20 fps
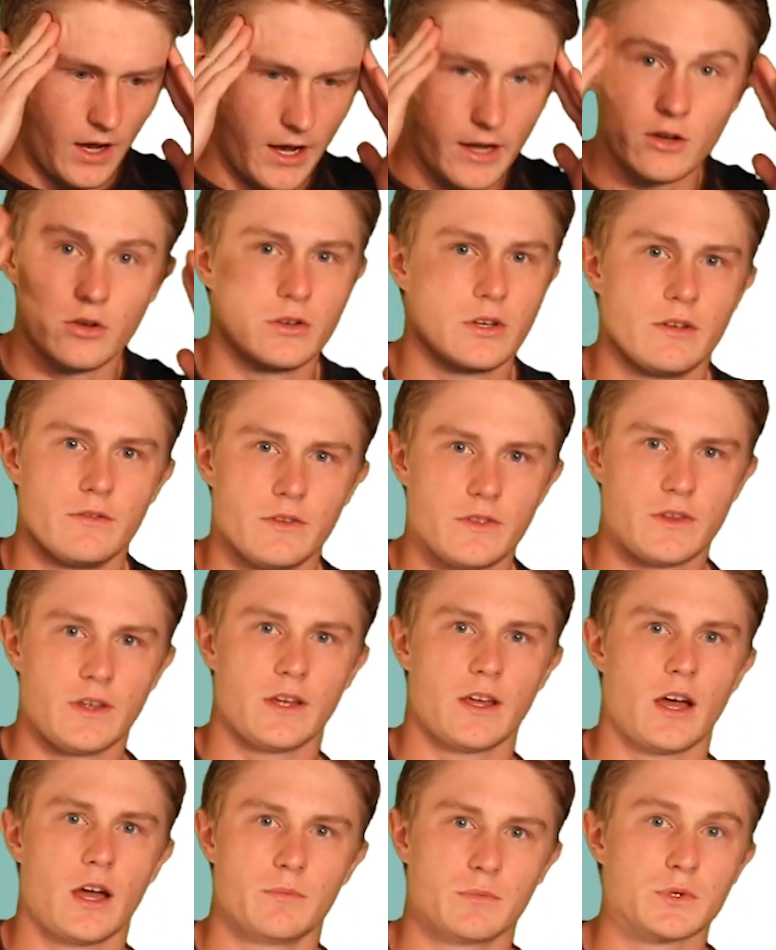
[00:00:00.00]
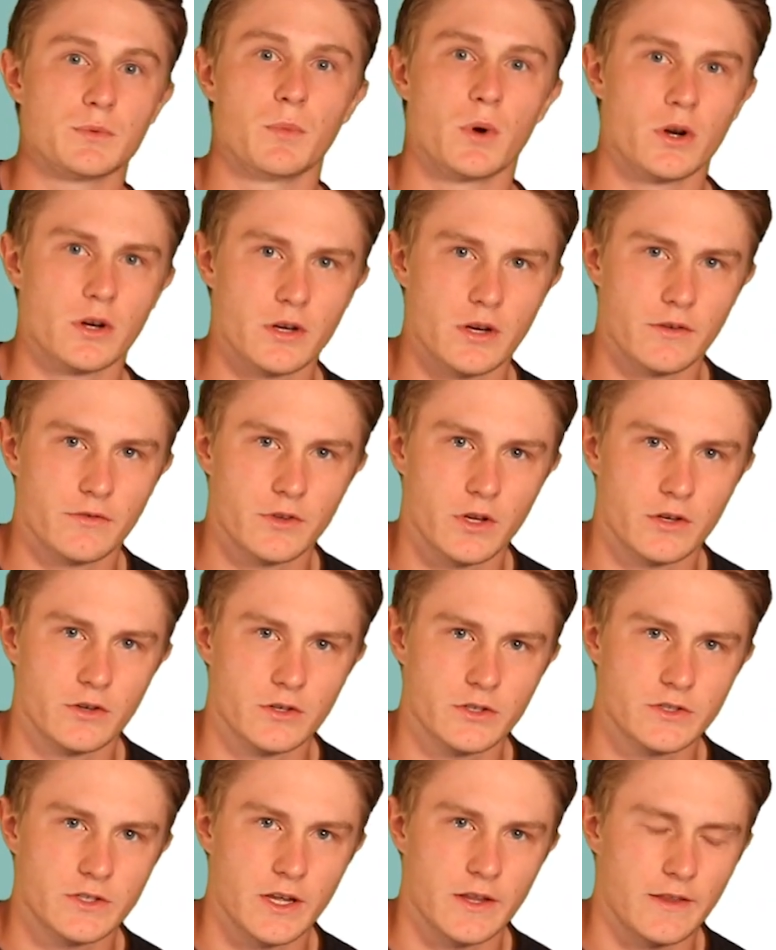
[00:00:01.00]
I don't even think I'm smart enough to
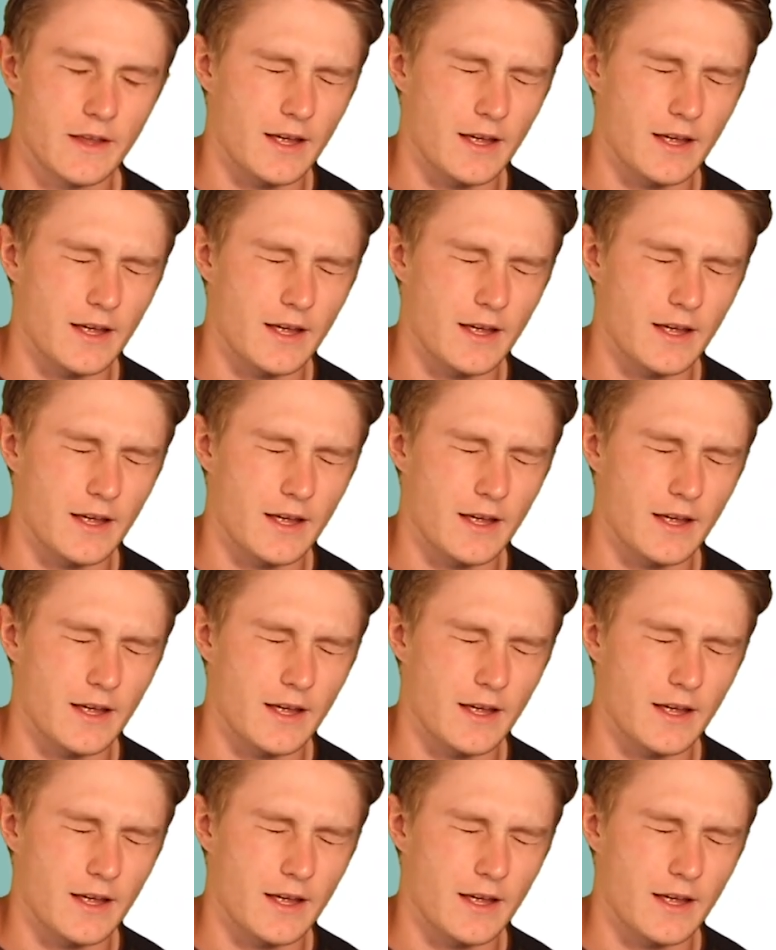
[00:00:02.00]
understand